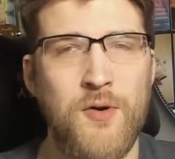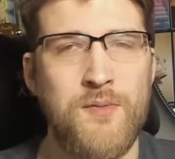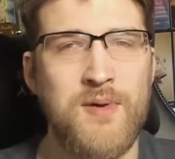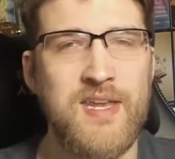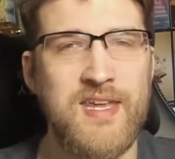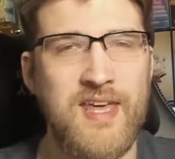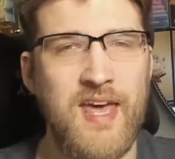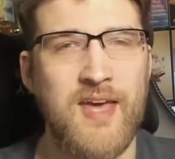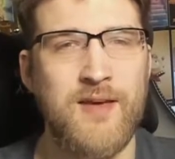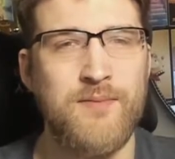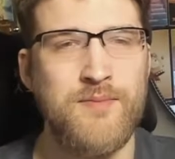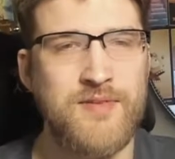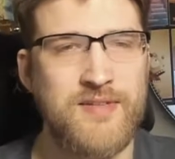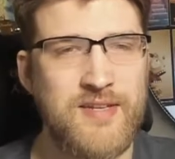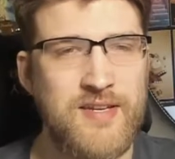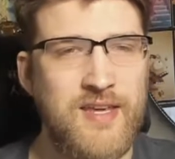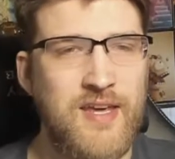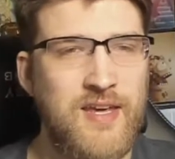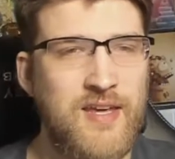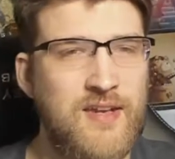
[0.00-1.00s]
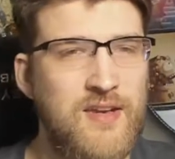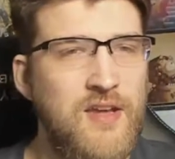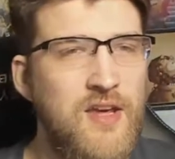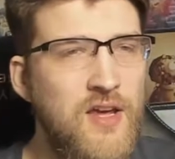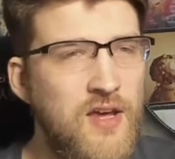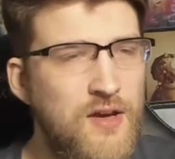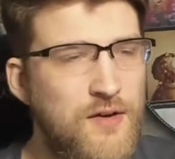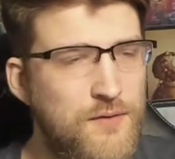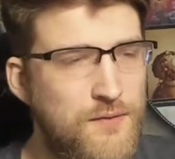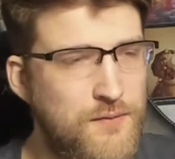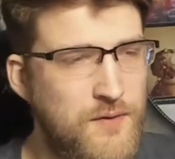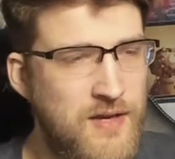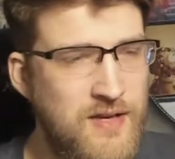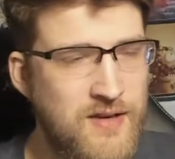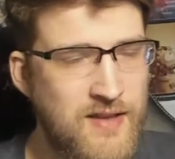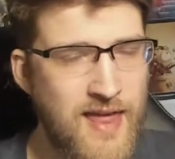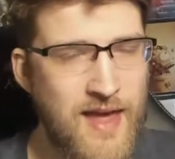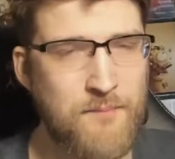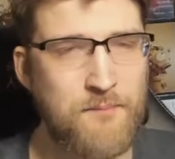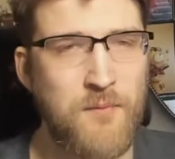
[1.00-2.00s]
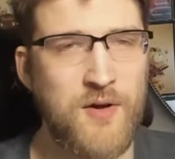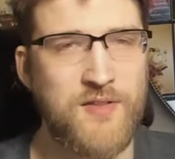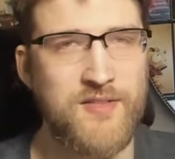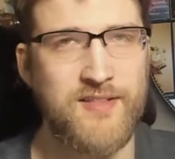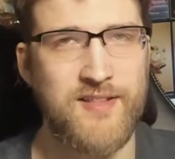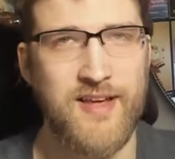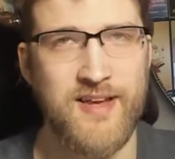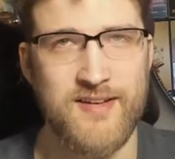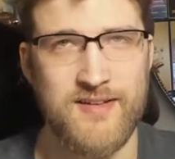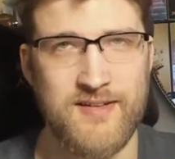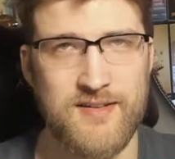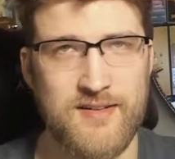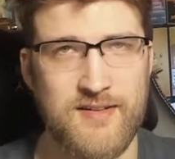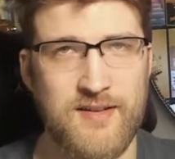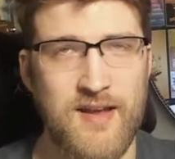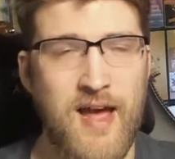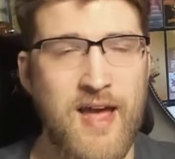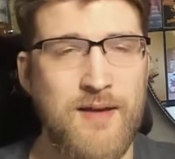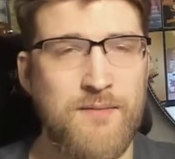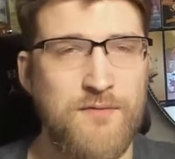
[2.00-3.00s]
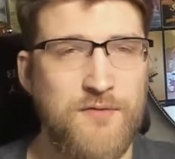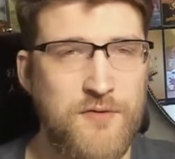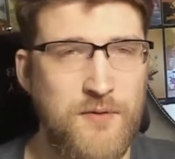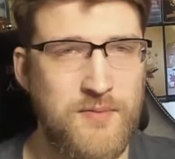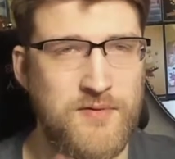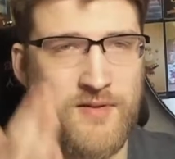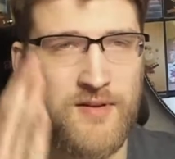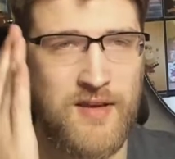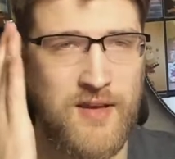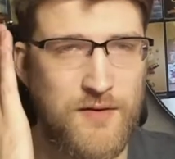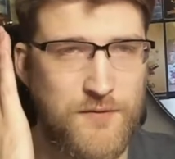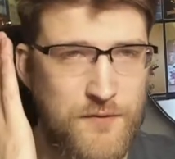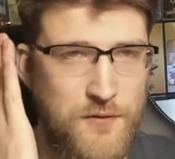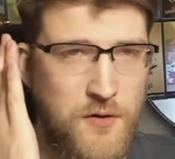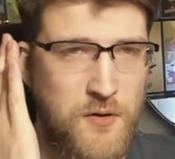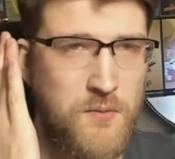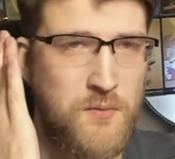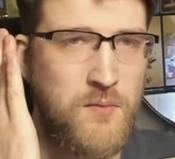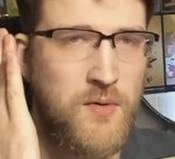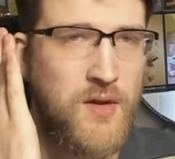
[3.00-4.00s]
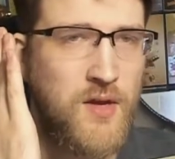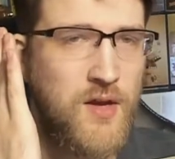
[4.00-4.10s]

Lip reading: many games to get in that month-long time to get from